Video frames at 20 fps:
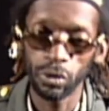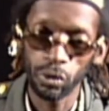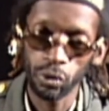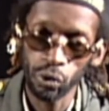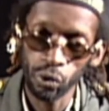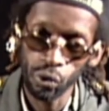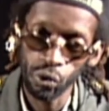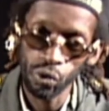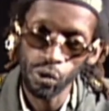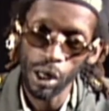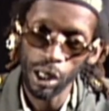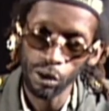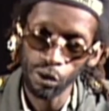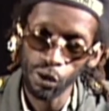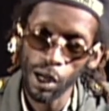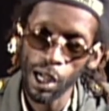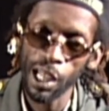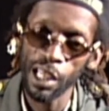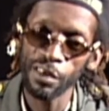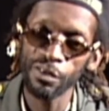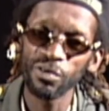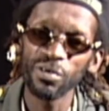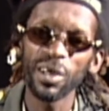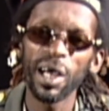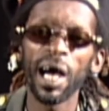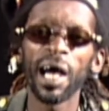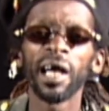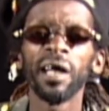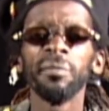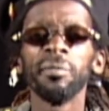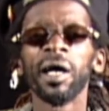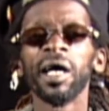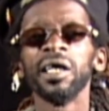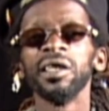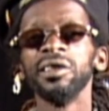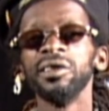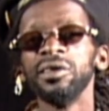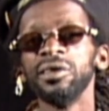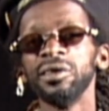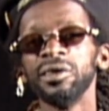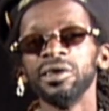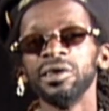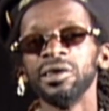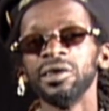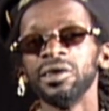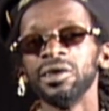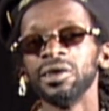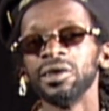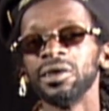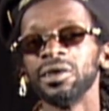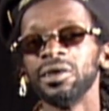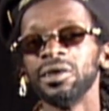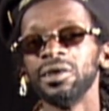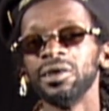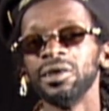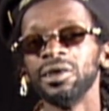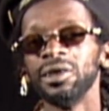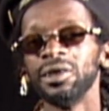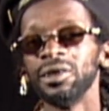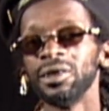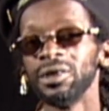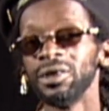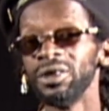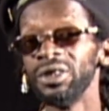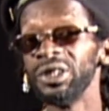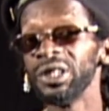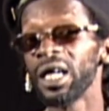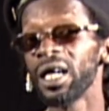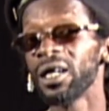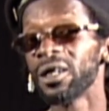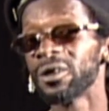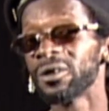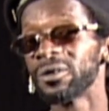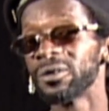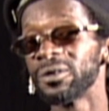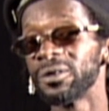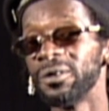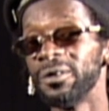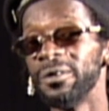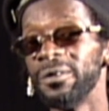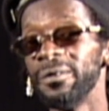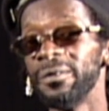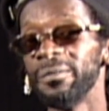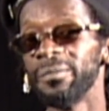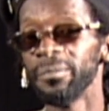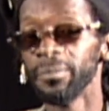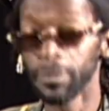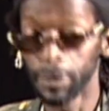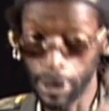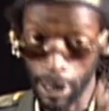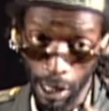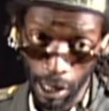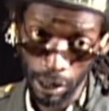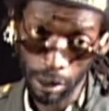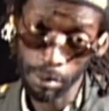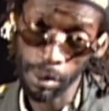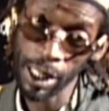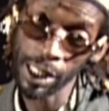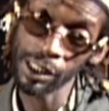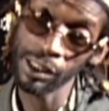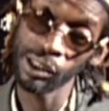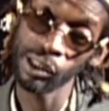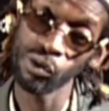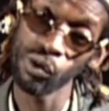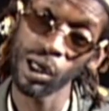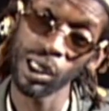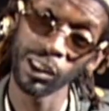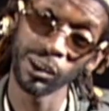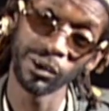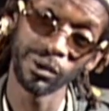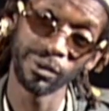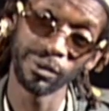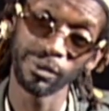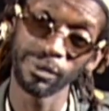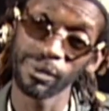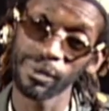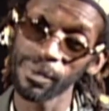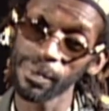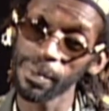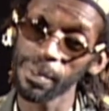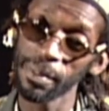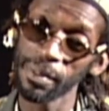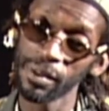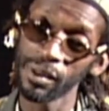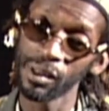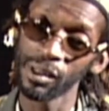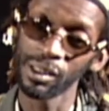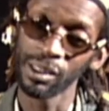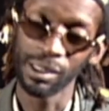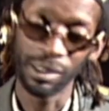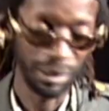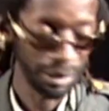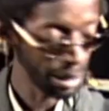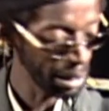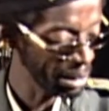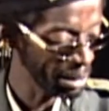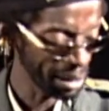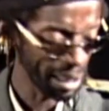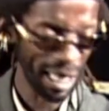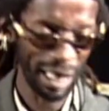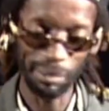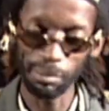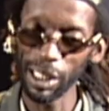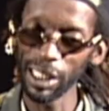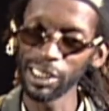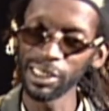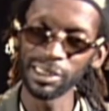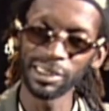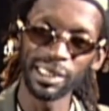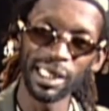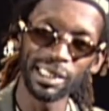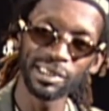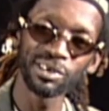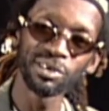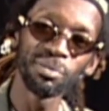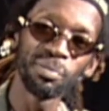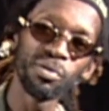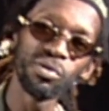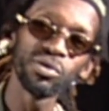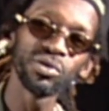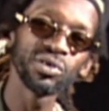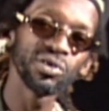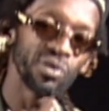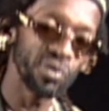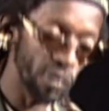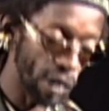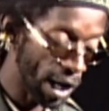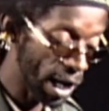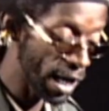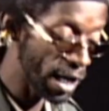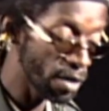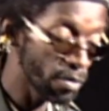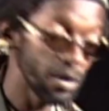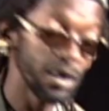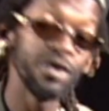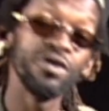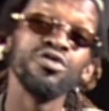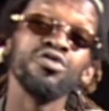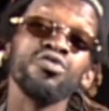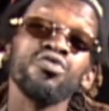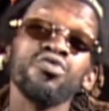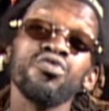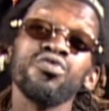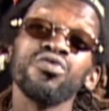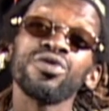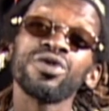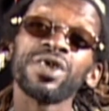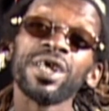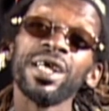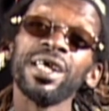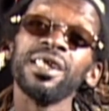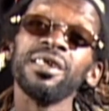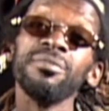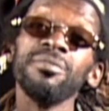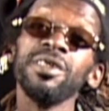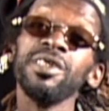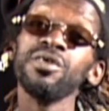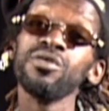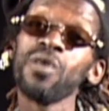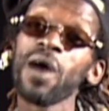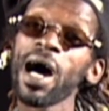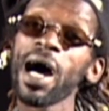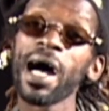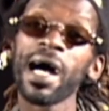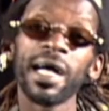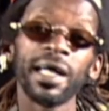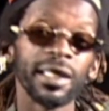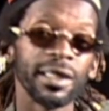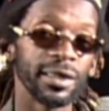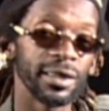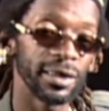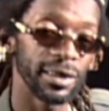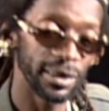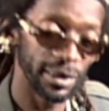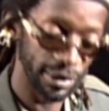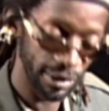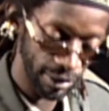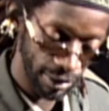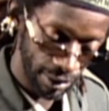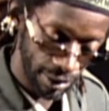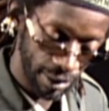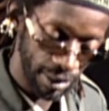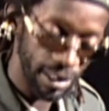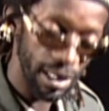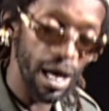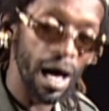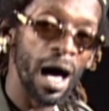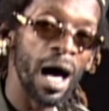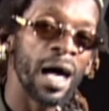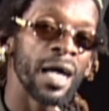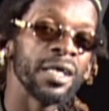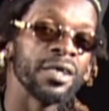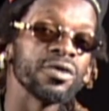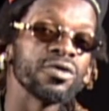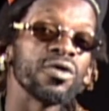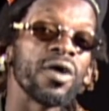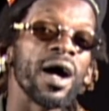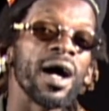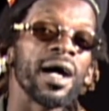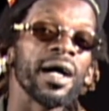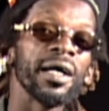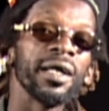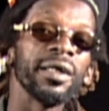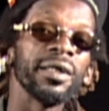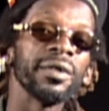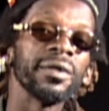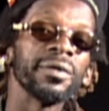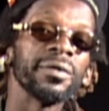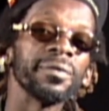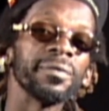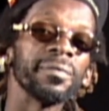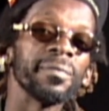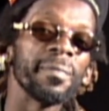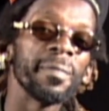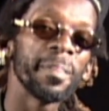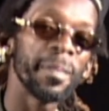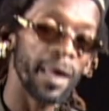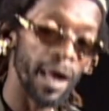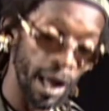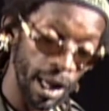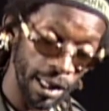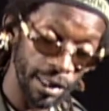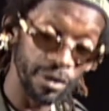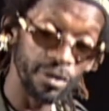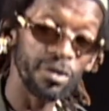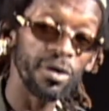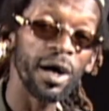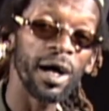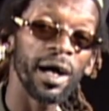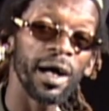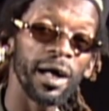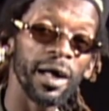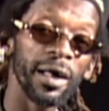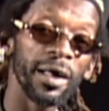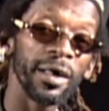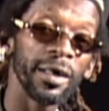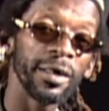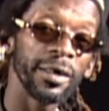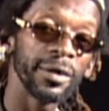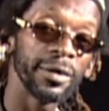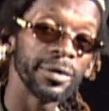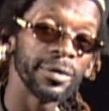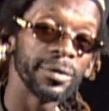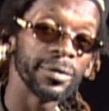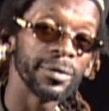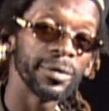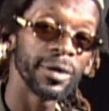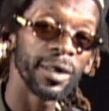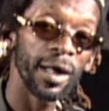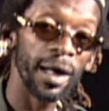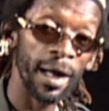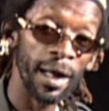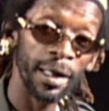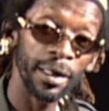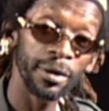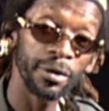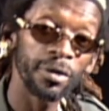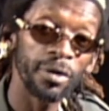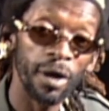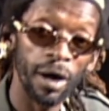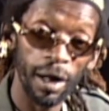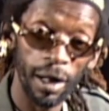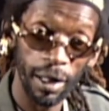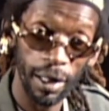Who a cry for I man? Jah, the Almighty One. They say a man is not supposed to cry. Well, you tell me why. I cry. I cry. I cry.